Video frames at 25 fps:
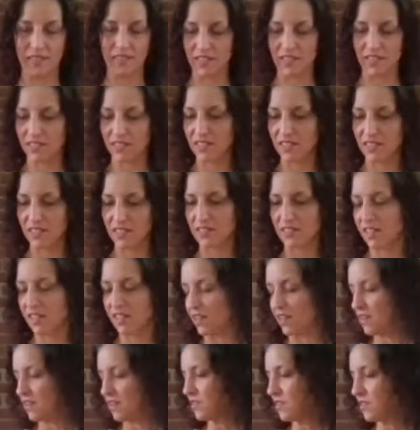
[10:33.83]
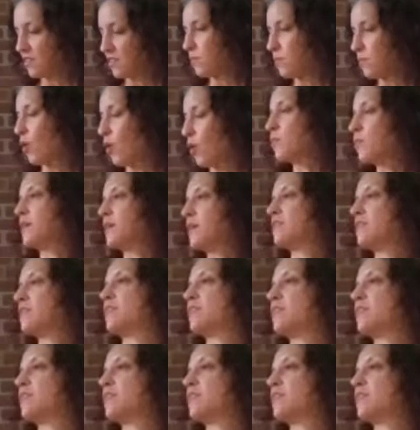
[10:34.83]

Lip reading: This is the moment